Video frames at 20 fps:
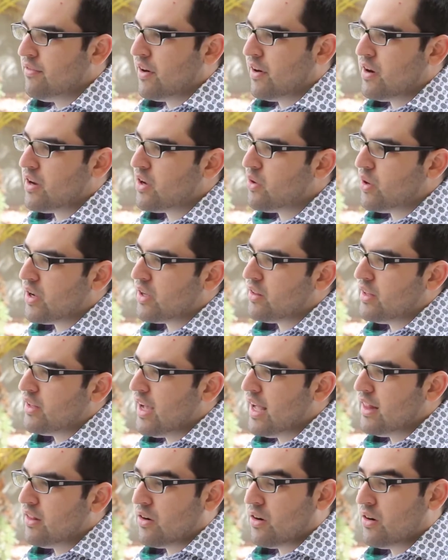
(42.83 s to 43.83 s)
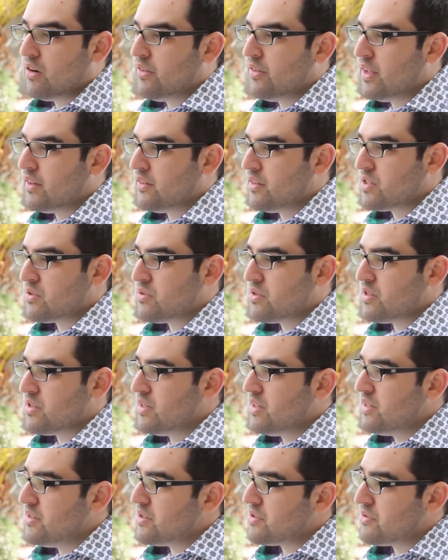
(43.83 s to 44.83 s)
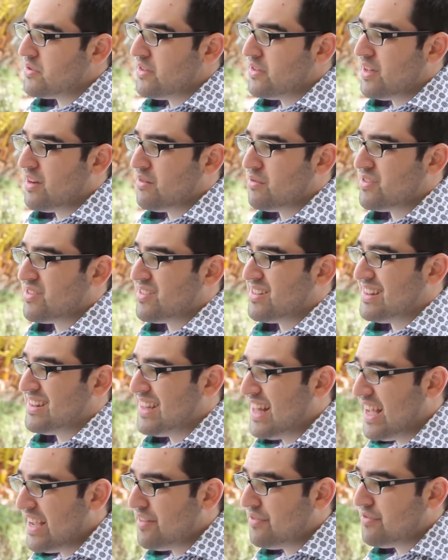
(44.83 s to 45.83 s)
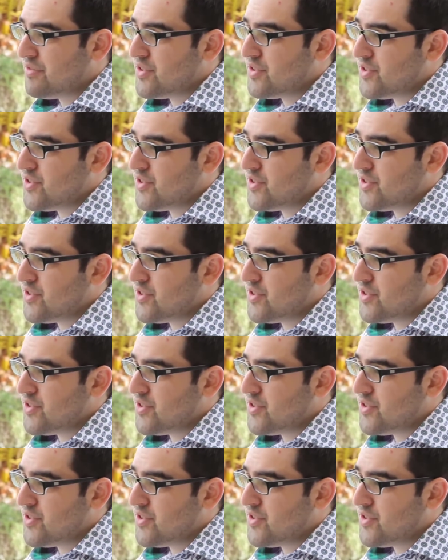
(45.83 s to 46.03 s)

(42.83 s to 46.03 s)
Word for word: very quickly, I learned that this was an industry that was life